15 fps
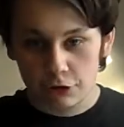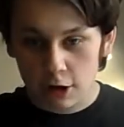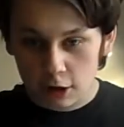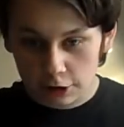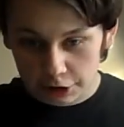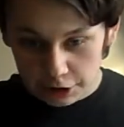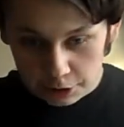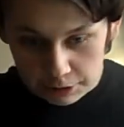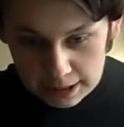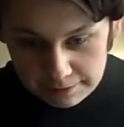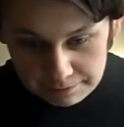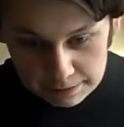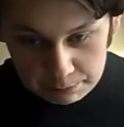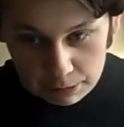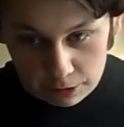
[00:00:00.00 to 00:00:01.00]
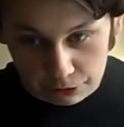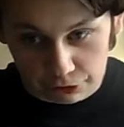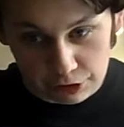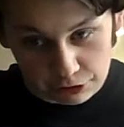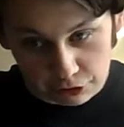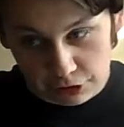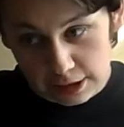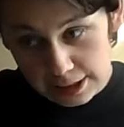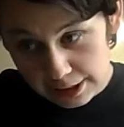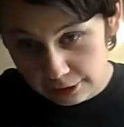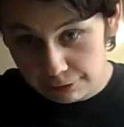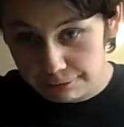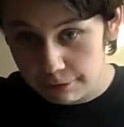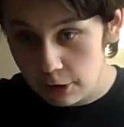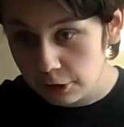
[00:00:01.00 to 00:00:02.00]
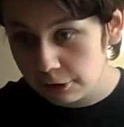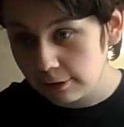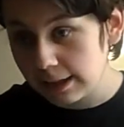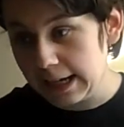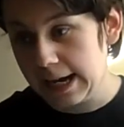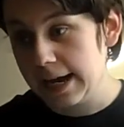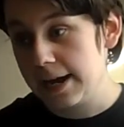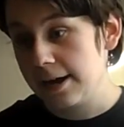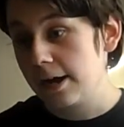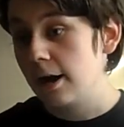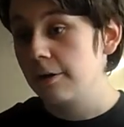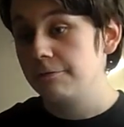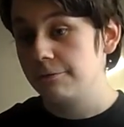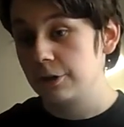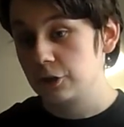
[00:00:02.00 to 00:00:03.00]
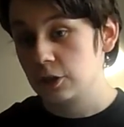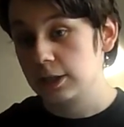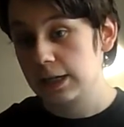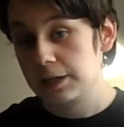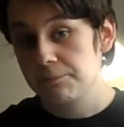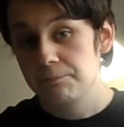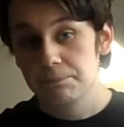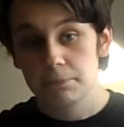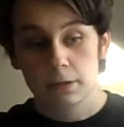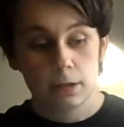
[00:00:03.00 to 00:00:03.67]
The start of the UK theme park season is finally here, officially.